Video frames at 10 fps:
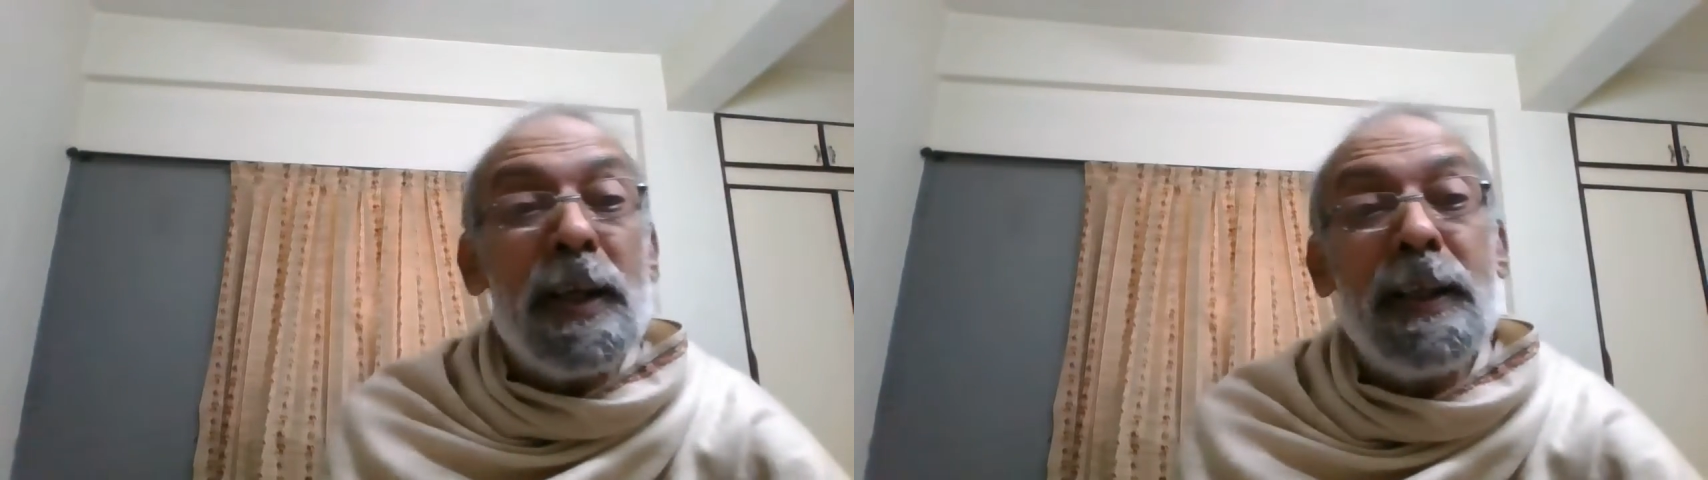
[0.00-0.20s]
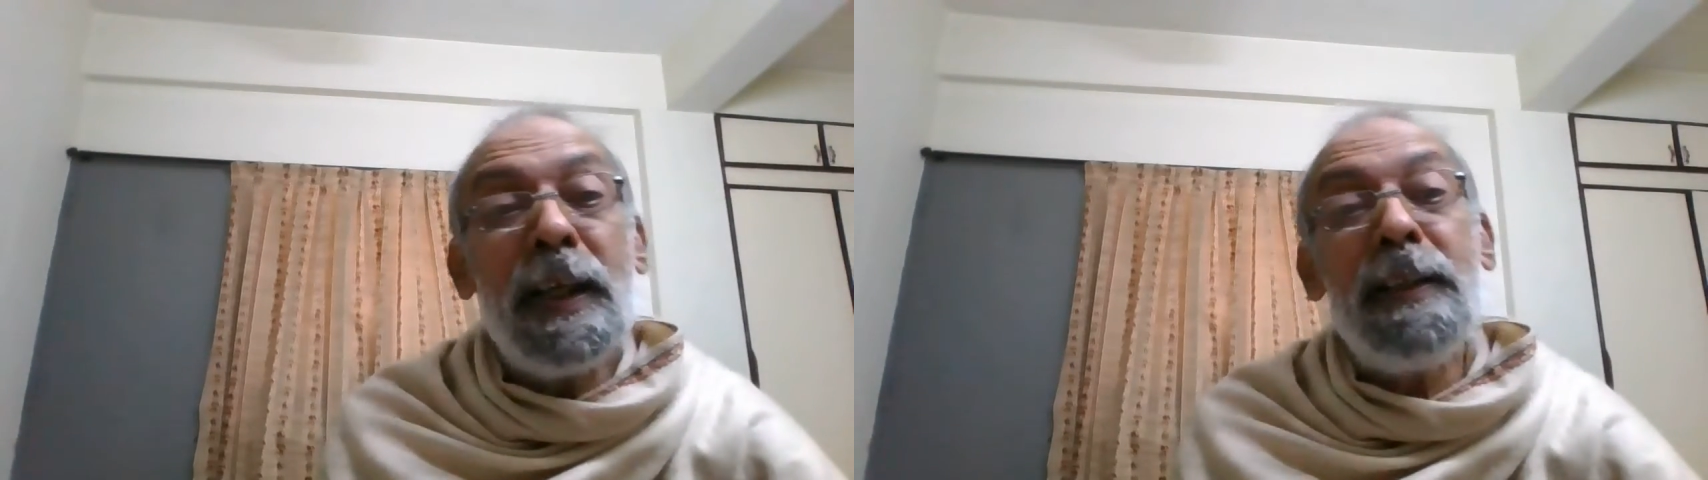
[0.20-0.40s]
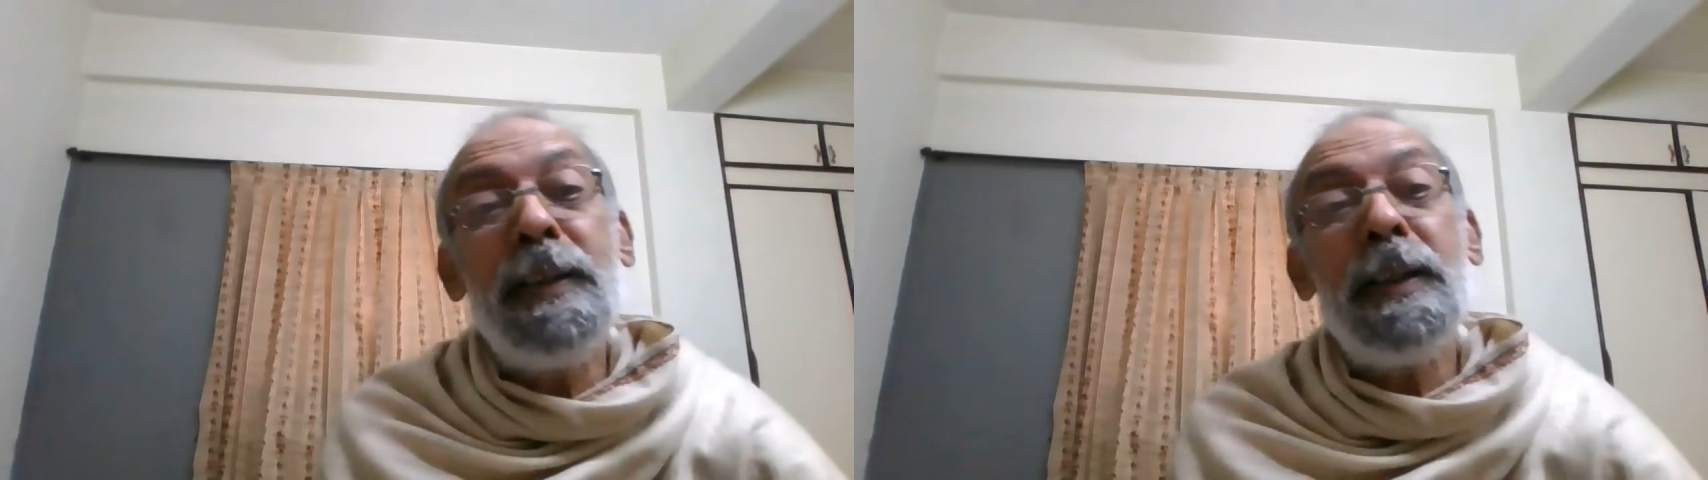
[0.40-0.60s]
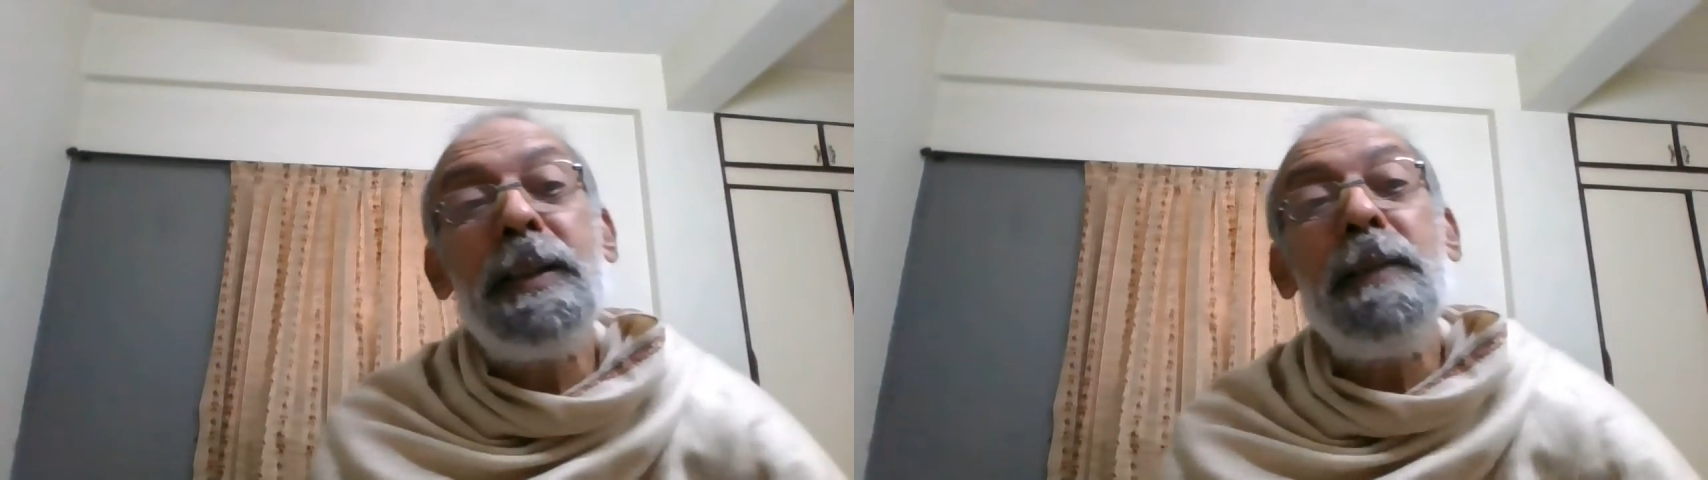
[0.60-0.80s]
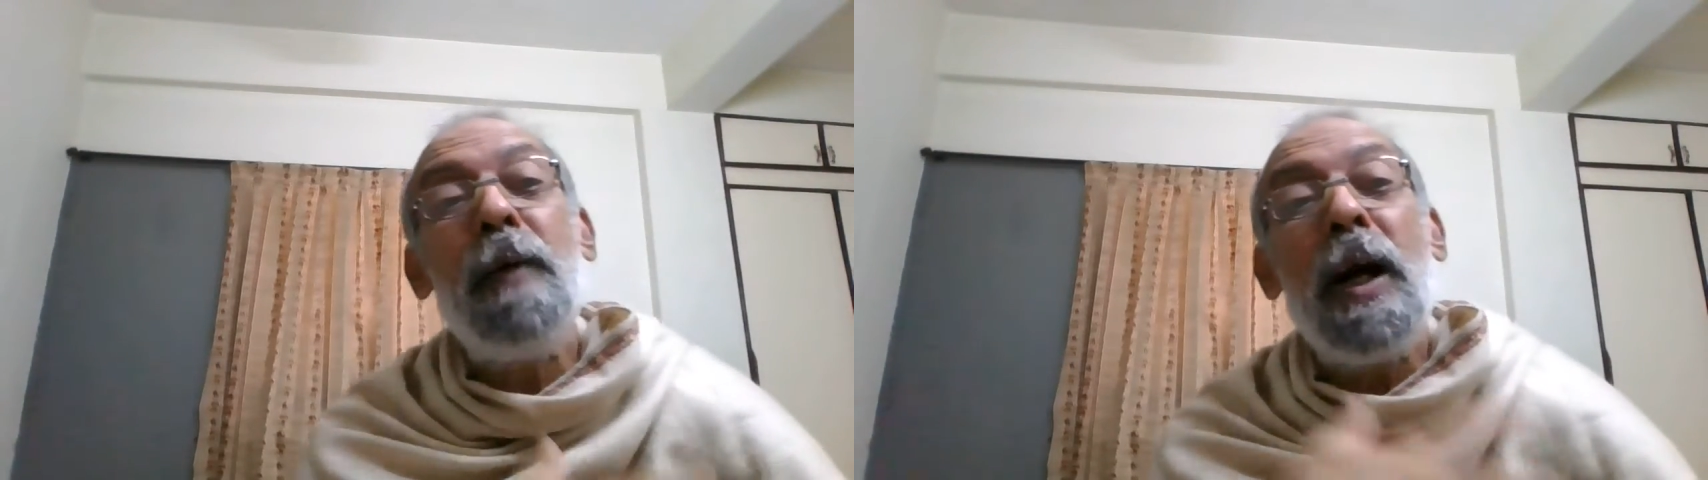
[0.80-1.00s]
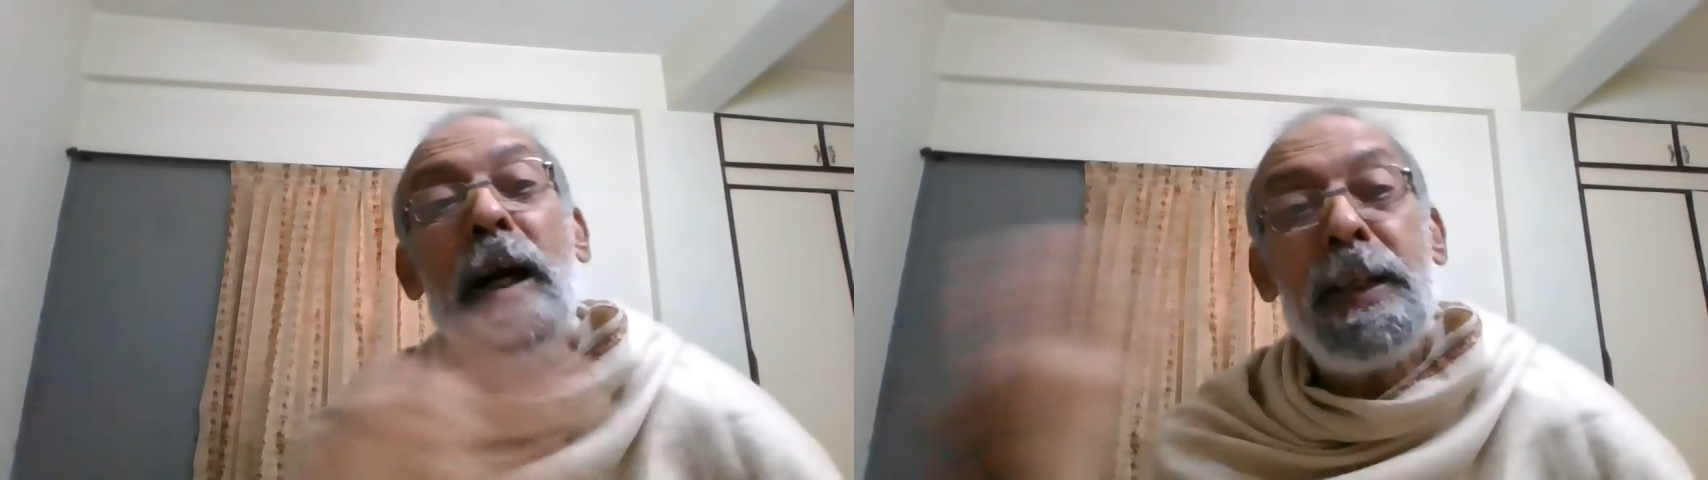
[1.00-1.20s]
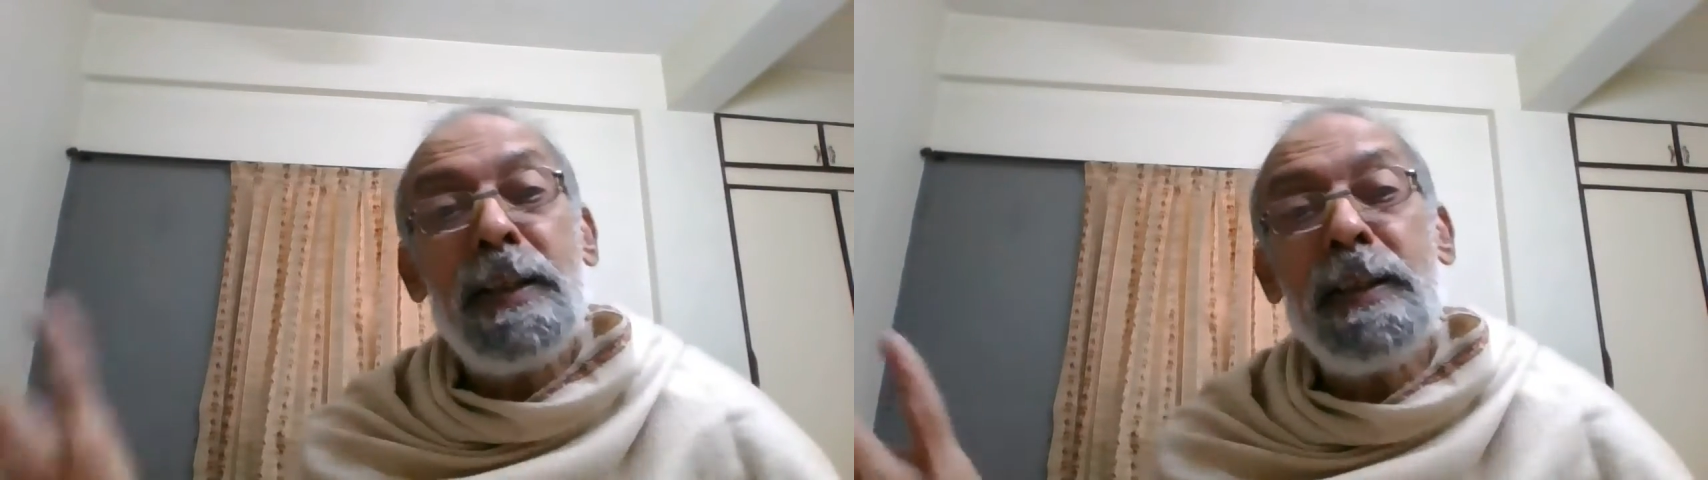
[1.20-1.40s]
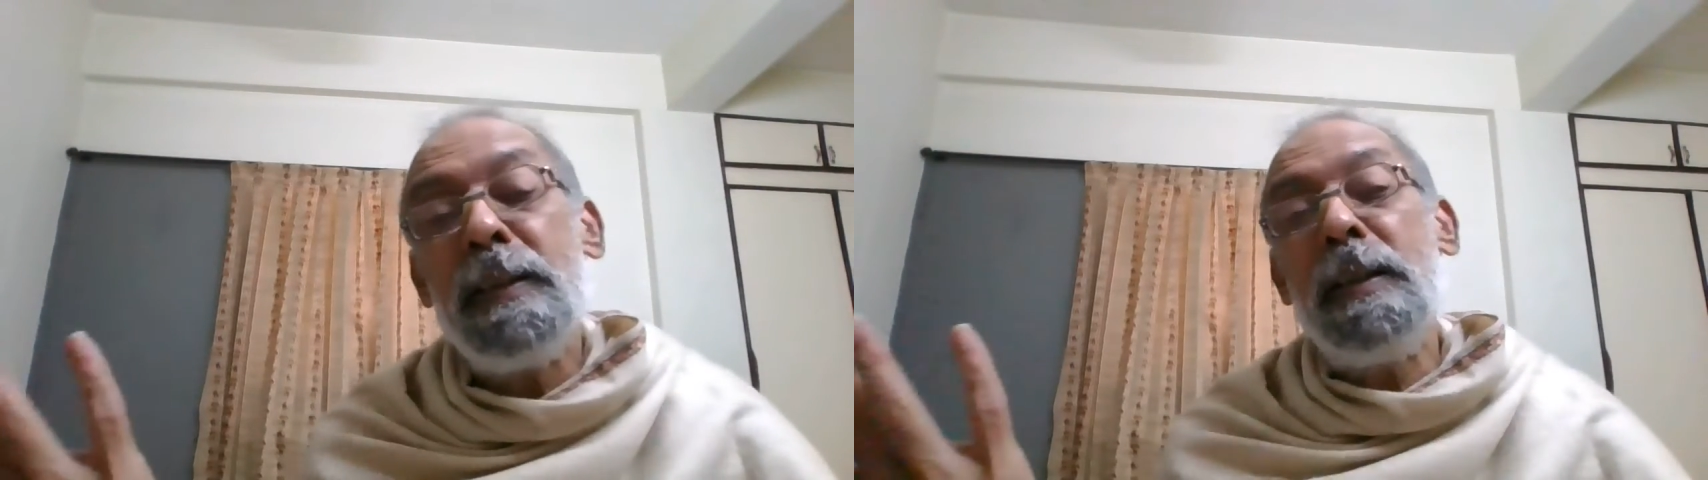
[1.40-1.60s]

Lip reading: get the divine